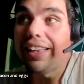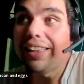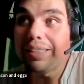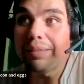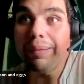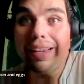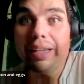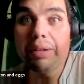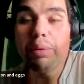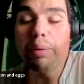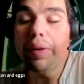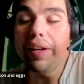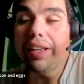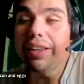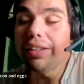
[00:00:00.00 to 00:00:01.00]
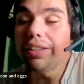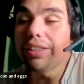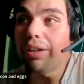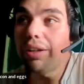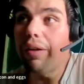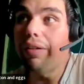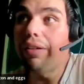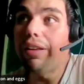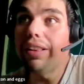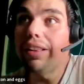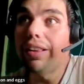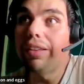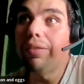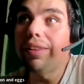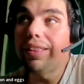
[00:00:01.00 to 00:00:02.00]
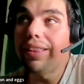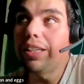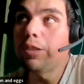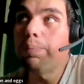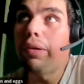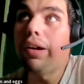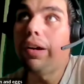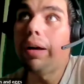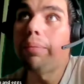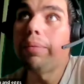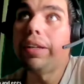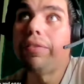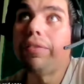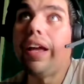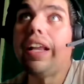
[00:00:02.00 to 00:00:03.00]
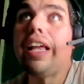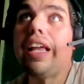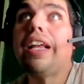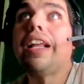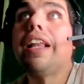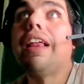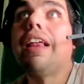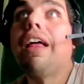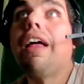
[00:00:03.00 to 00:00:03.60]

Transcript: this is about Henry Winkler. So, with this book, I'm gonna rate it.